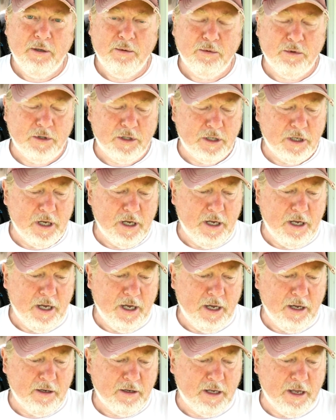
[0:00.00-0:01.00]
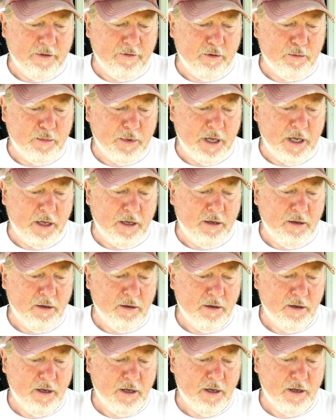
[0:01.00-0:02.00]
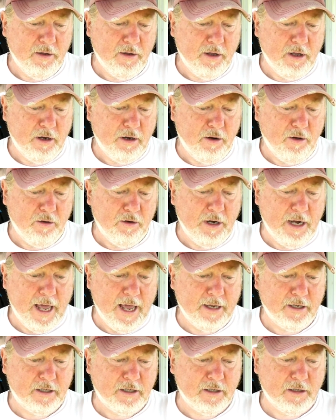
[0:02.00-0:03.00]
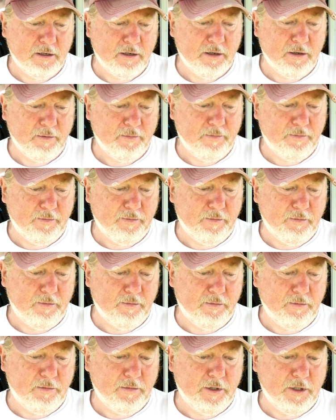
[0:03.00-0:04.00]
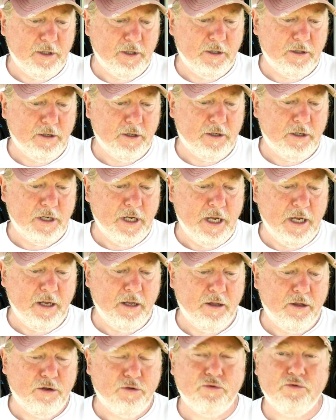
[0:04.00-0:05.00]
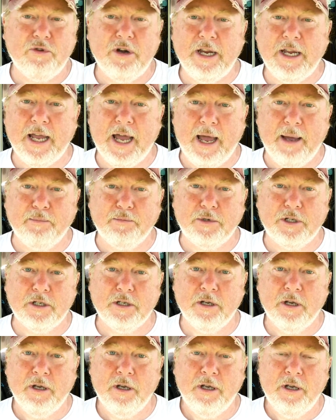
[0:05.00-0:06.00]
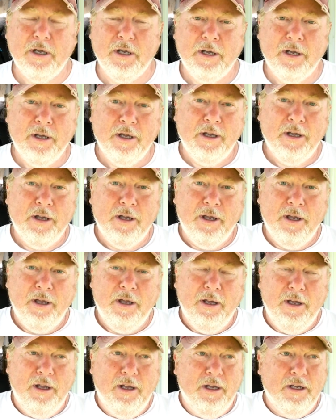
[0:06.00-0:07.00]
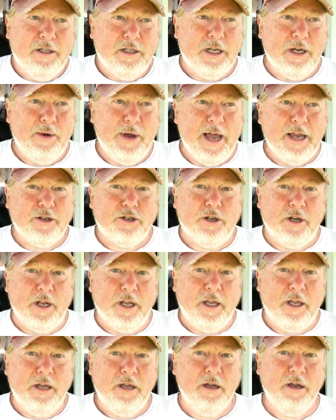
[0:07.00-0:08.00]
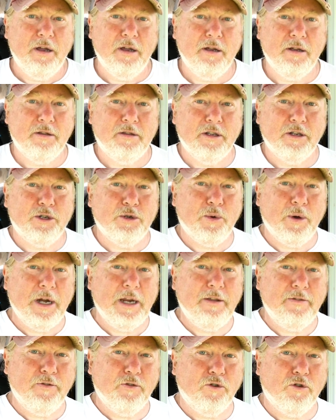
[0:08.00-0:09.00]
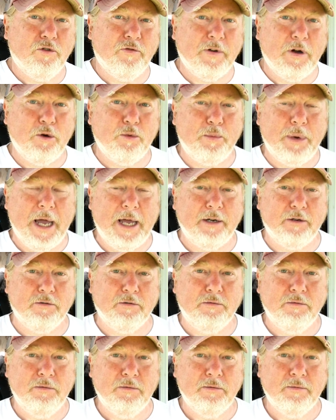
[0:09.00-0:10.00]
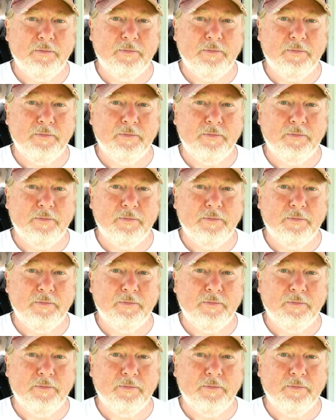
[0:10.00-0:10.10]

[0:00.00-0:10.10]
was giving me a lot less. Let's just see, 3 amps. So actually, the 24 volt panel